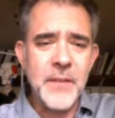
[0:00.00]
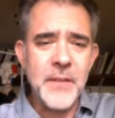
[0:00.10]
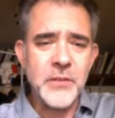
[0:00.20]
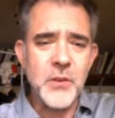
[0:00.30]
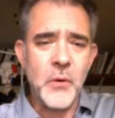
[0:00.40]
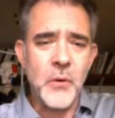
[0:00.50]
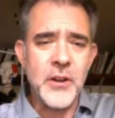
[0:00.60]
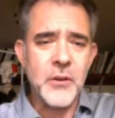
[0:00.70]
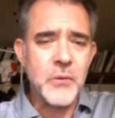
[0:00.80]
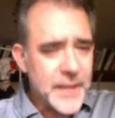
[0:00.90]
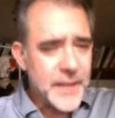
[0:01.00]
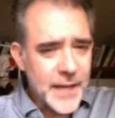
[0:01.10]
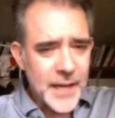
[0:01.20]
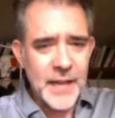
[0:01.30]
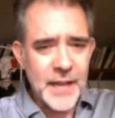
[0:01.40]
And those of you who are new,
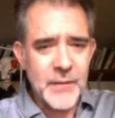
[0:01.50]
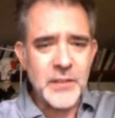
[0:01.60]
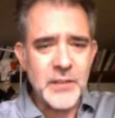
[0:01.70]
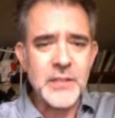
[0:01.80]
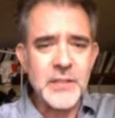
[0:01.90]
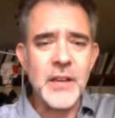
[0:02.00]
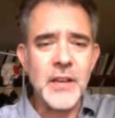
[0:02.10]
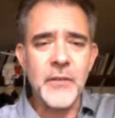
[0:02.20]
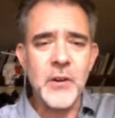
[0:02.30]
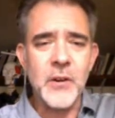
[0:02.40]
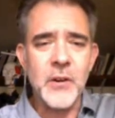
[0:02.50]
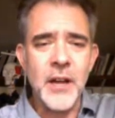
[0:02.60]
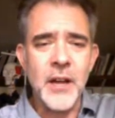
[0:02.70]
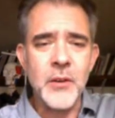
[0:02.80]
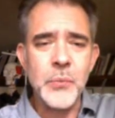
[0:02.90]
again, this is covered
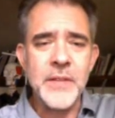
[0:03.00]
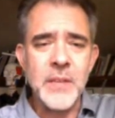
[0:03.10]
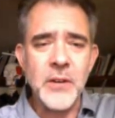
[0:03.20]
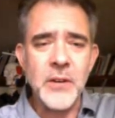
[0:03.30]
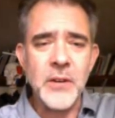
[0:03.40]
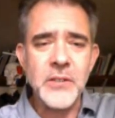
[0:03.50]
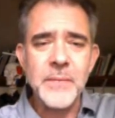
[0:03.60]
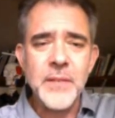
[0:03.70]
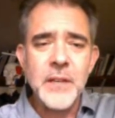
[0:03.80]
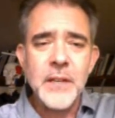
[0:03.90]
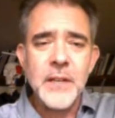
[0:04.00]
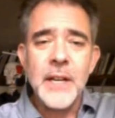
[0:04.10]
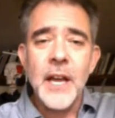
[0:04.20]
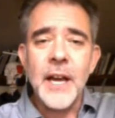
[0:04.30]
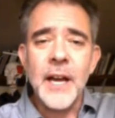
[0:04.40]
on the previous seminars.
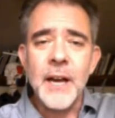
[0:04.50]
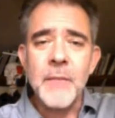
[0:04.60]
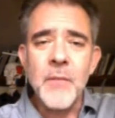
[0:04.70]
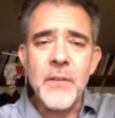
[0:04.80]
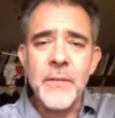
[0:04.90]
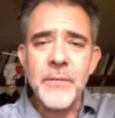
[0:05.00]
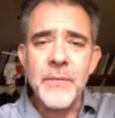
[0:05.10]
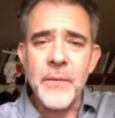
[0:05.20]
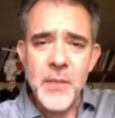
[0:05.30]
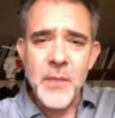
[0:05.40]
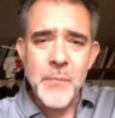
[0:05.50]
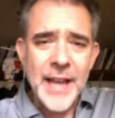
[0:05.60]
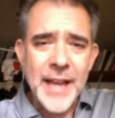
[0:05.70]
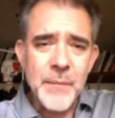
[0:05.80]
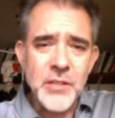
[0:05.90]
The front and the
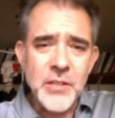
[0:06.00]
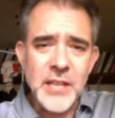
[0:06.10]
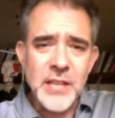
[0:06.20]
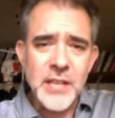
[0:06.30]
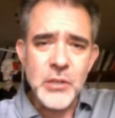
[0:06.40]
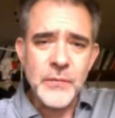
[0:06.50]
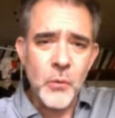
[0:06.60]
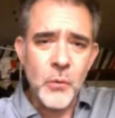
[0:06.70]
back image gets useful.